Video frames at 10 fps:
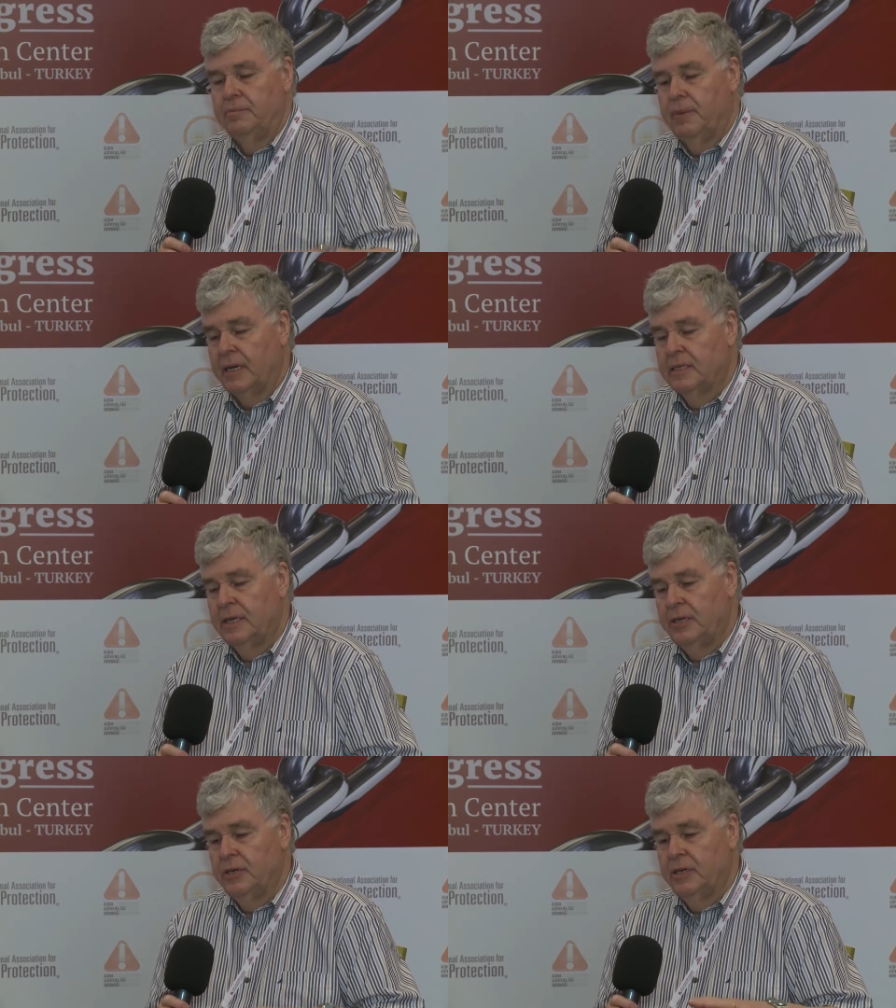
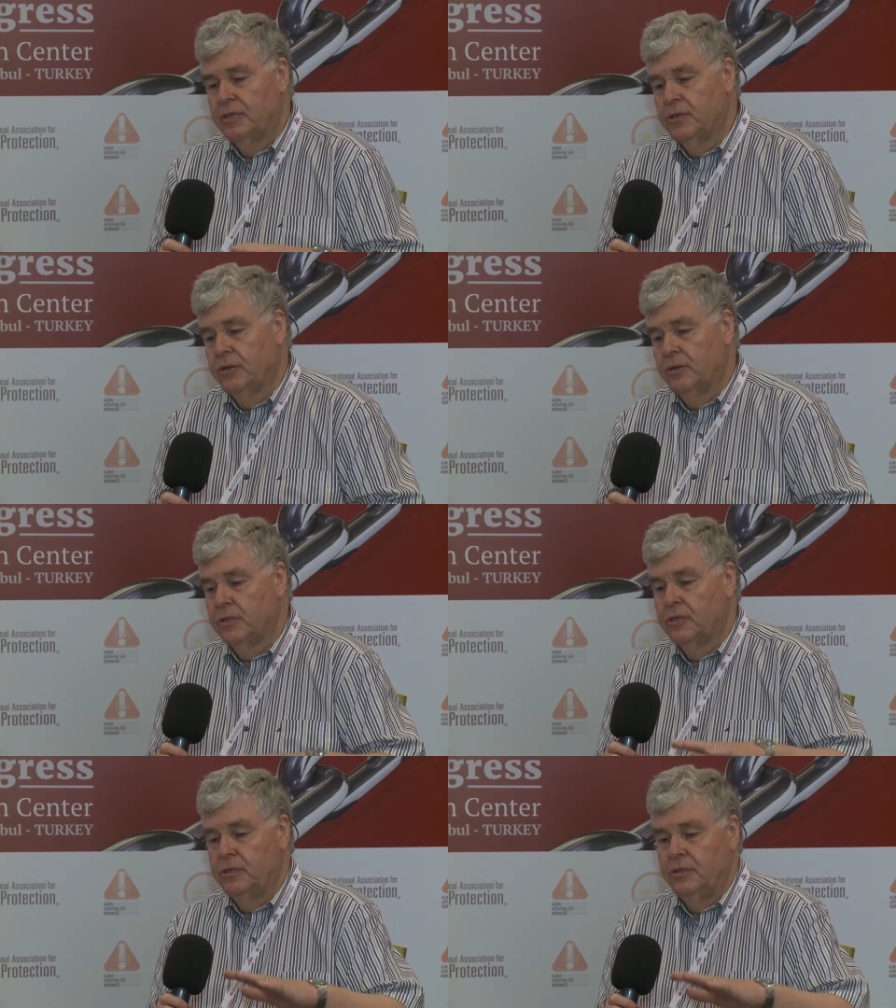bacteria
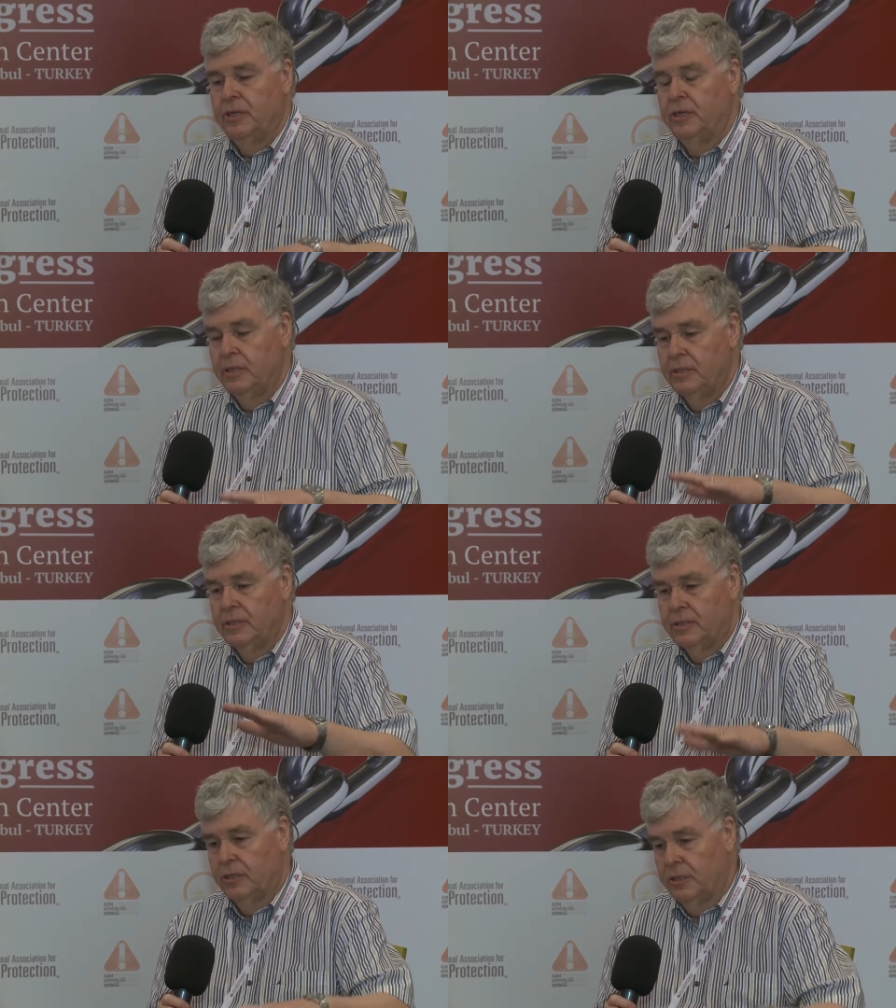talk to the
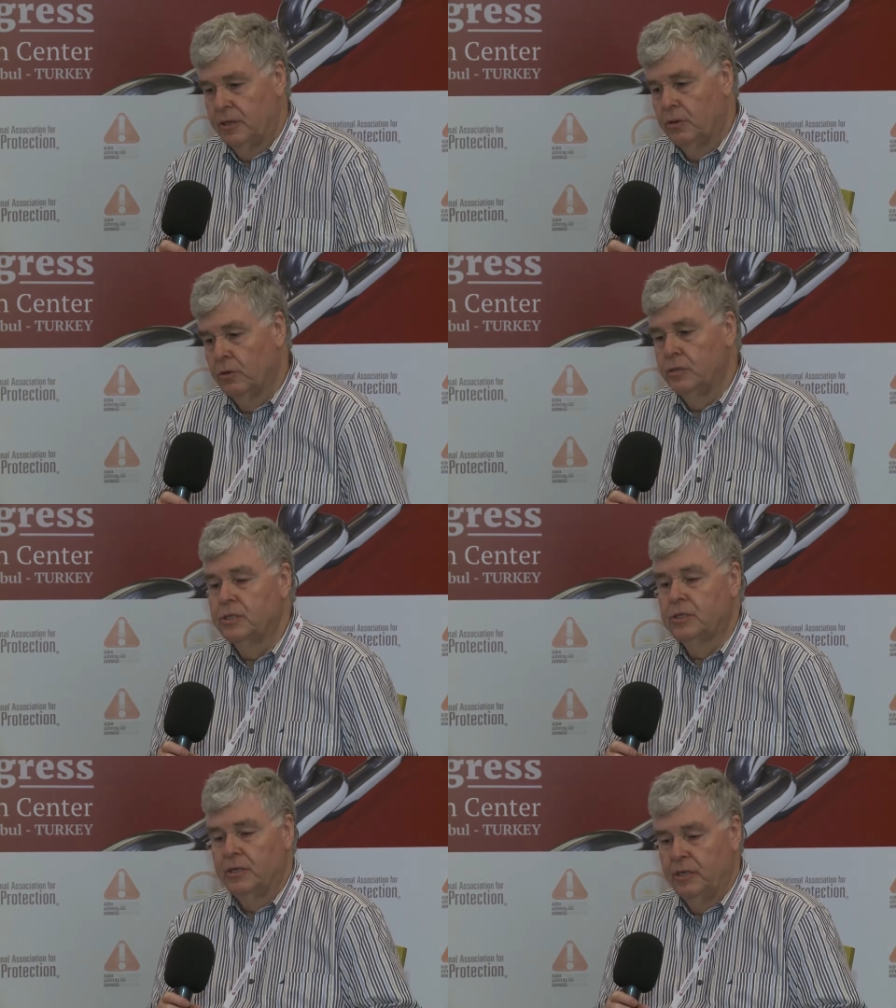to the
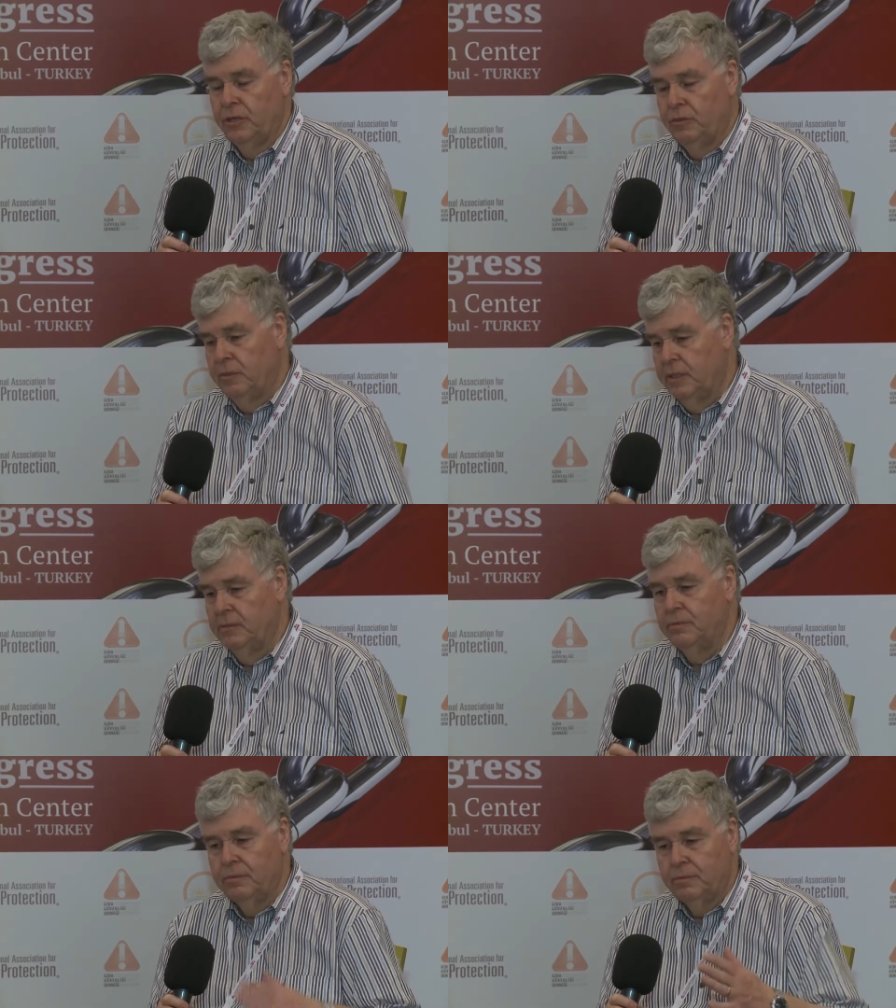host, to the
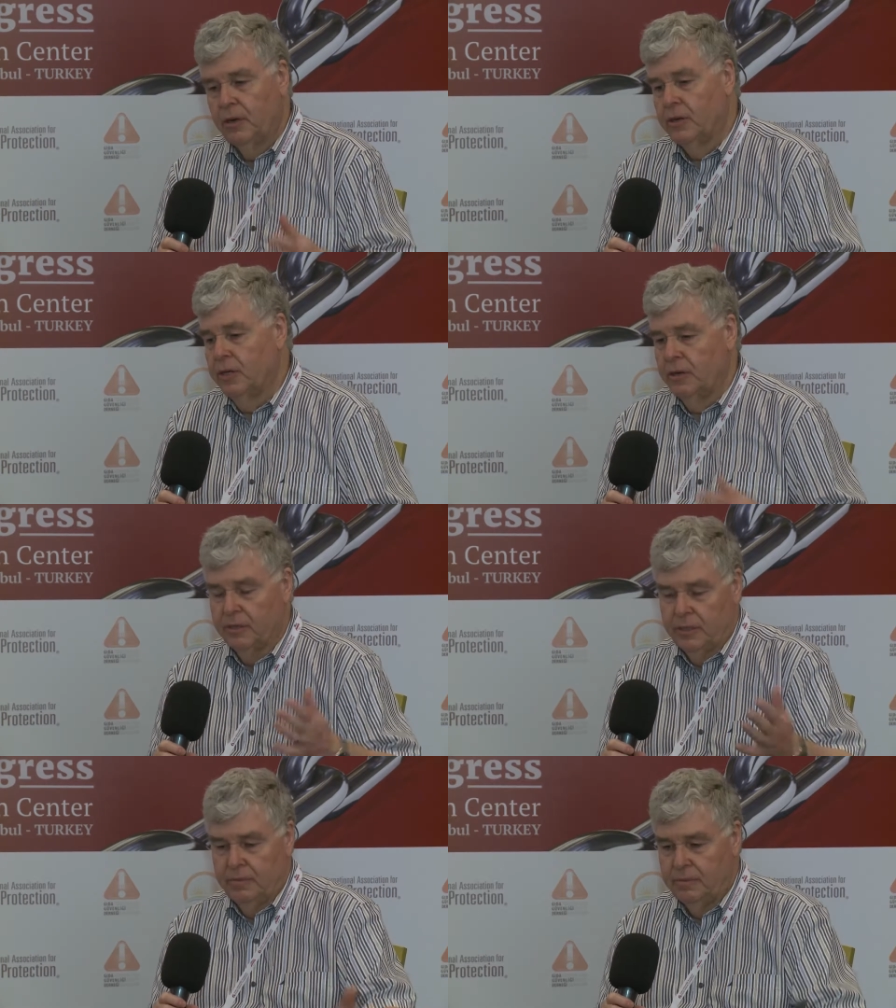human body or
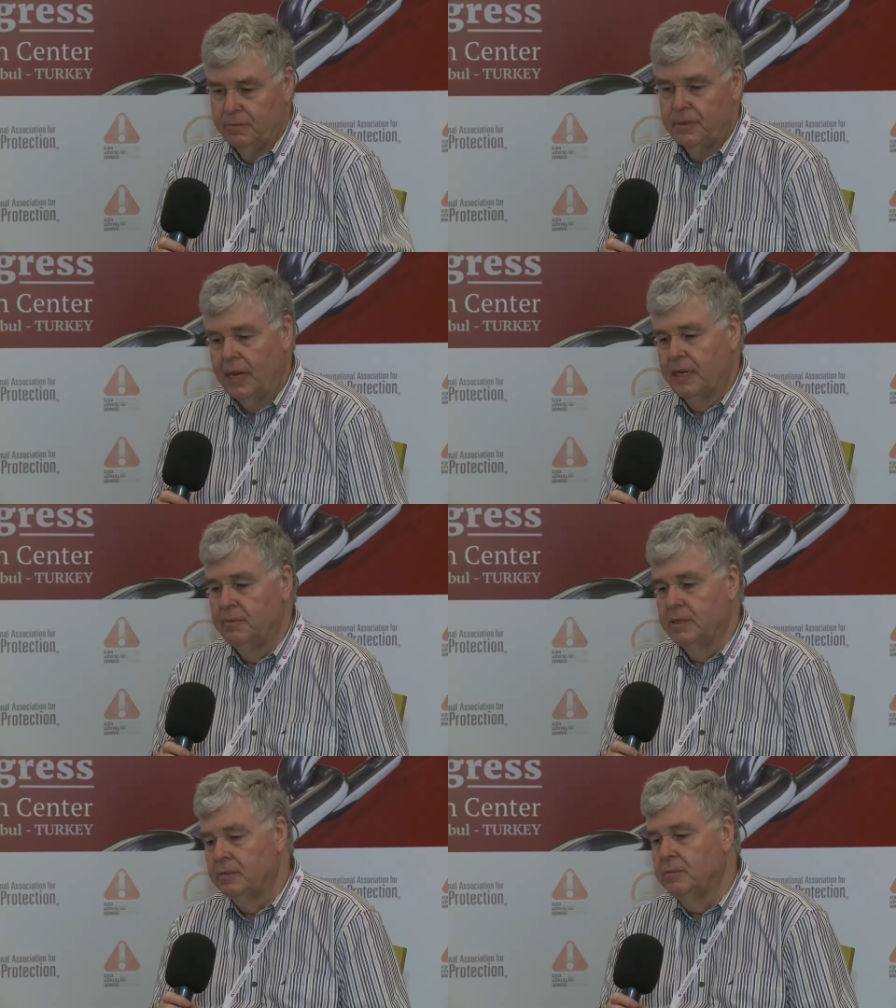the
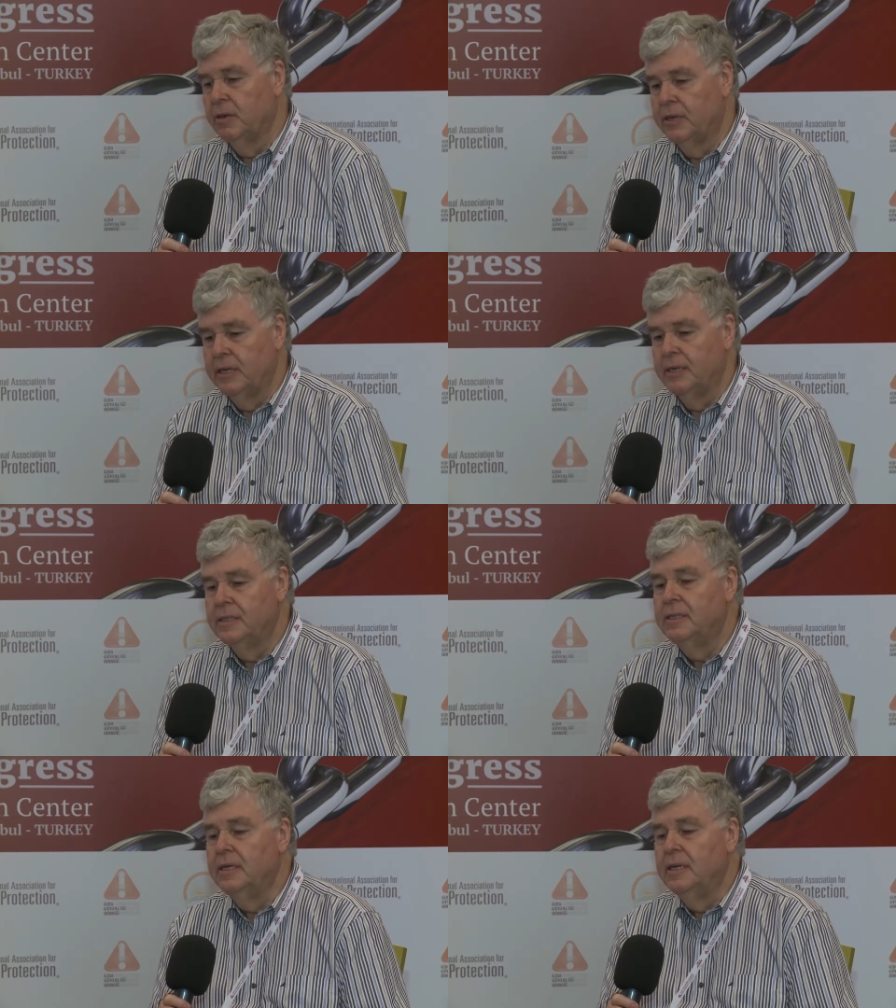animal body.
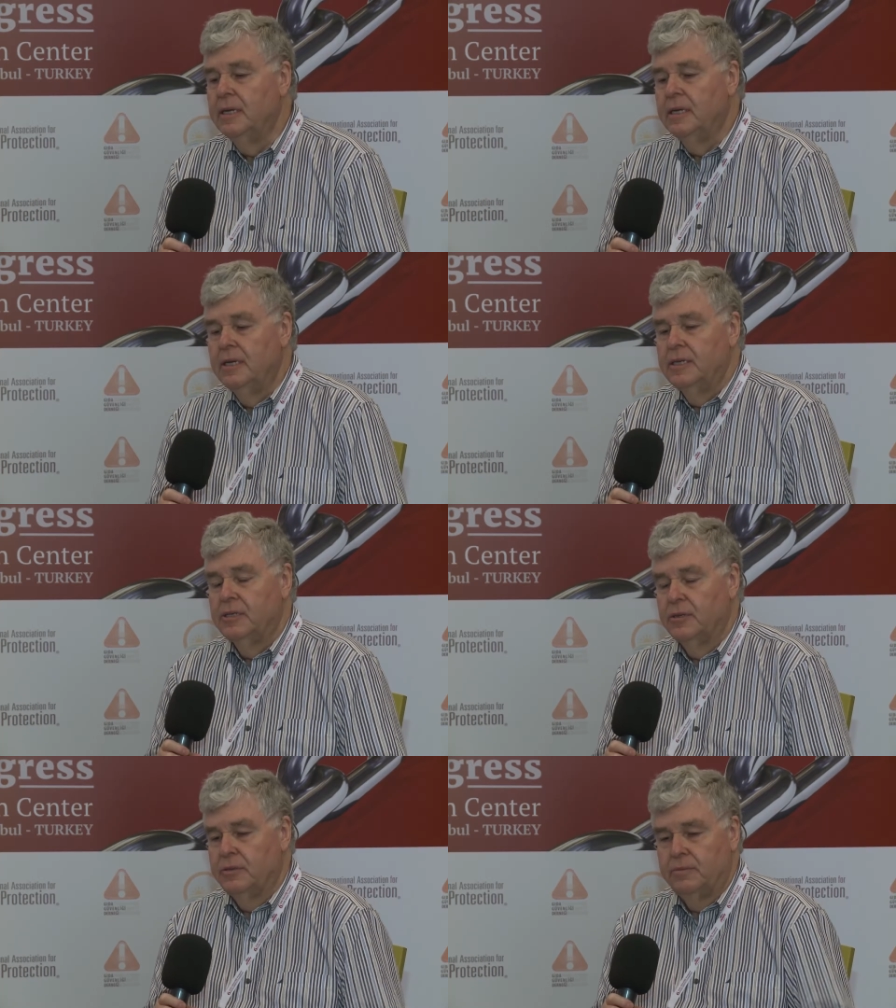
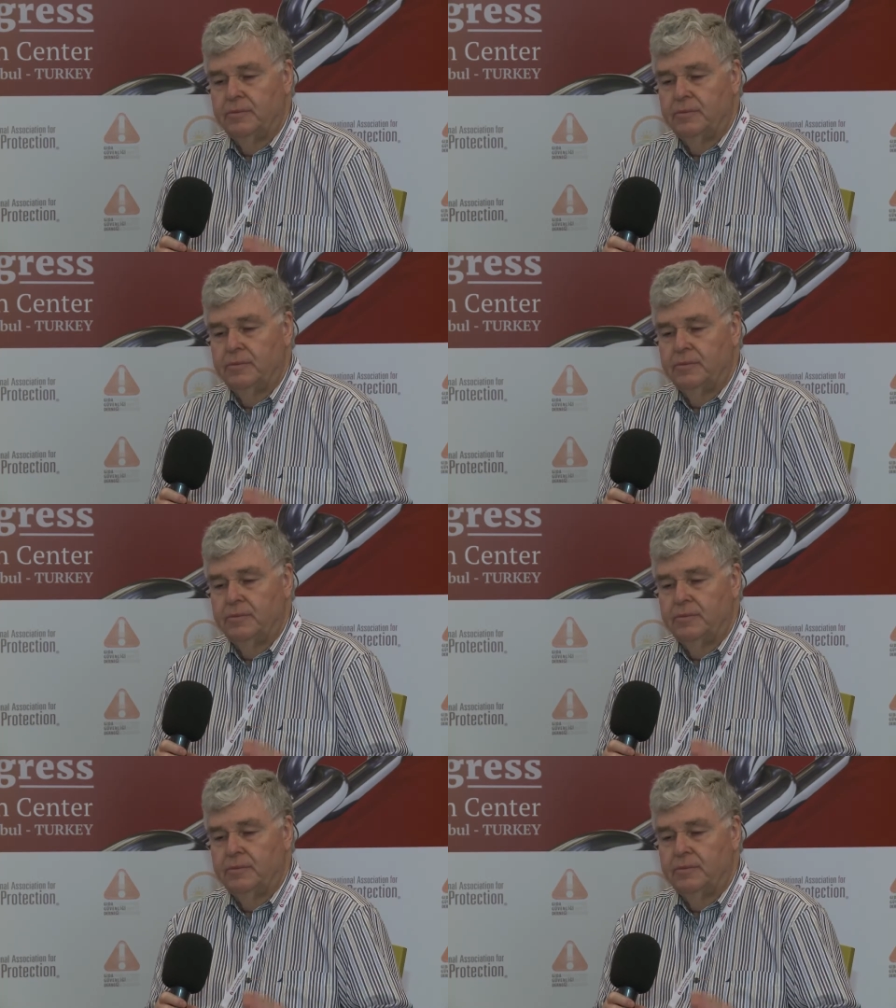So